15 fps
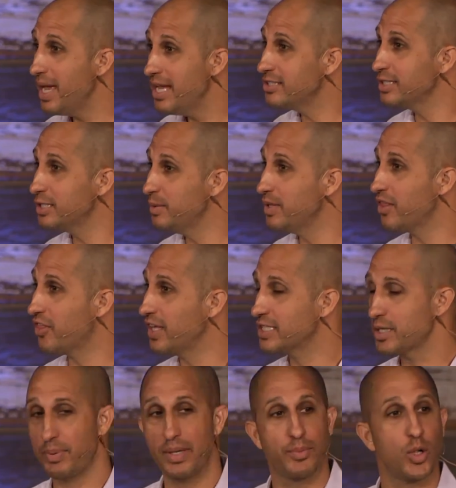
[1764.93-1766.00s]
It's amazing to
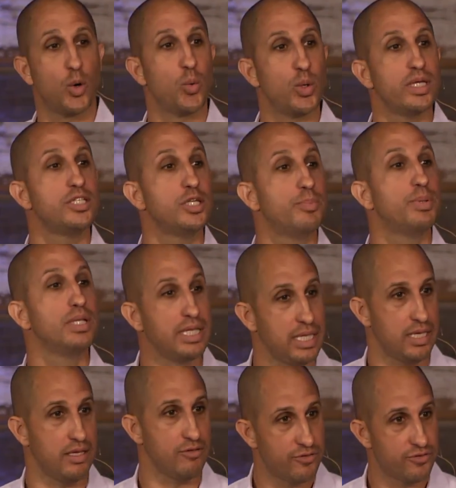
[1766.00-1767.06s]
me the things that people are willing
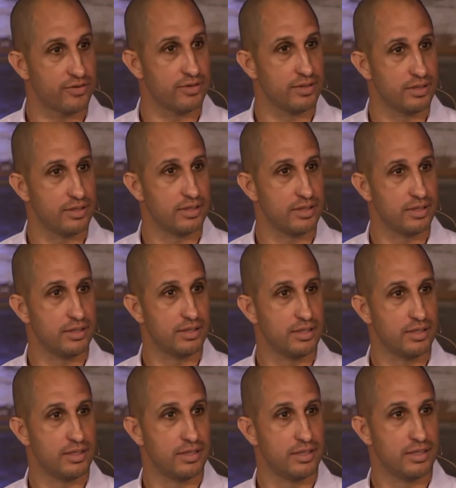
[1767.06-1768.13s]
to believe
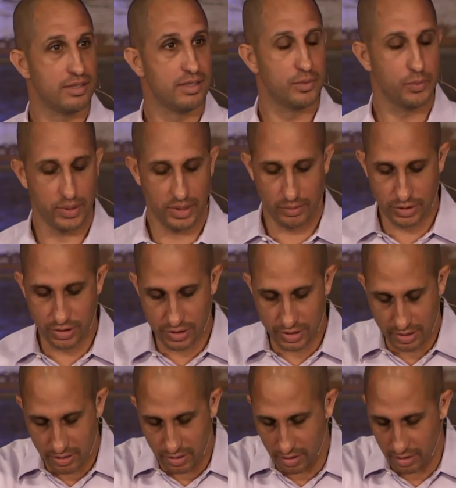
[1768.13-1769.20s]
when
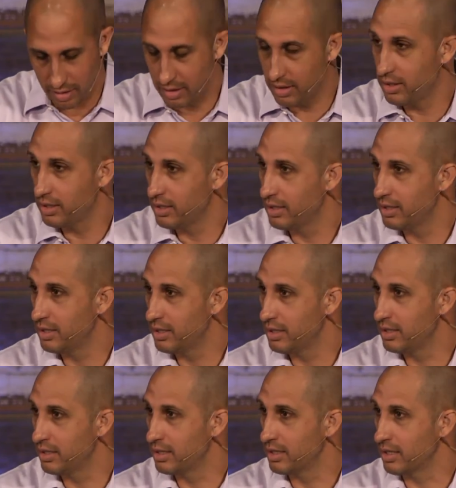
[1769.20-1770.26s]
it just says, look,
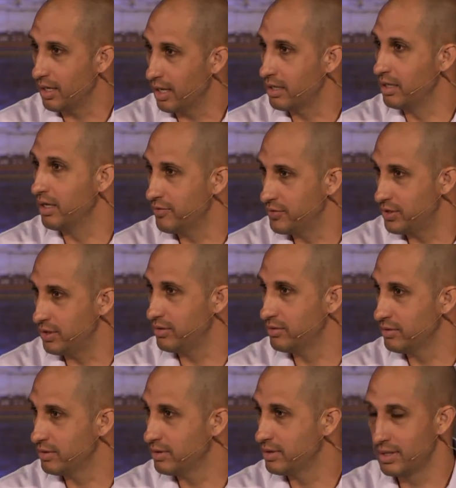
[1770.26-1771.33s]
God
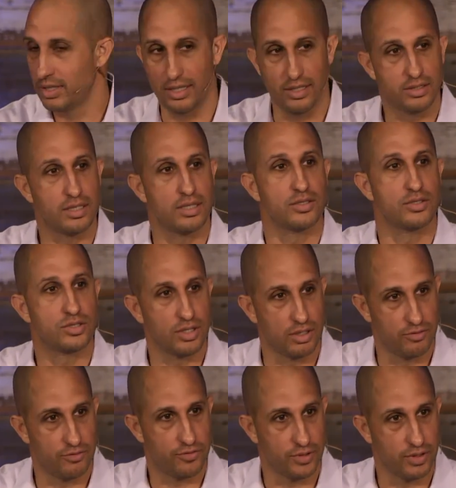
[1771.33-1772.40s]
loves you. He
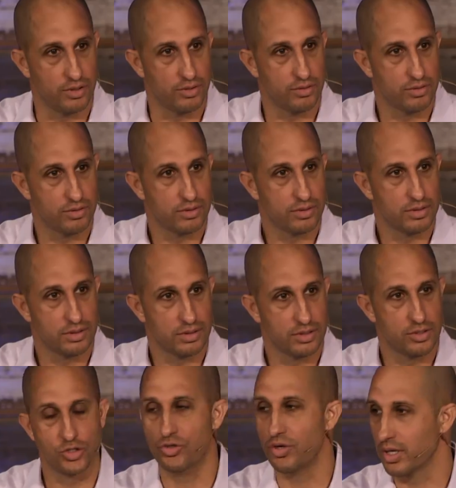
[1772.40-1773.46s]
sent his son for you.
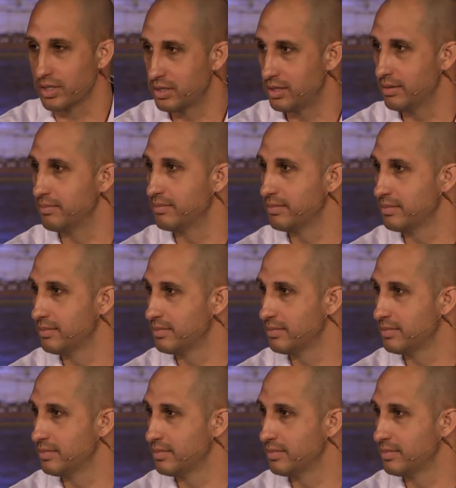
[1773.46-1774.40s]
Trust him.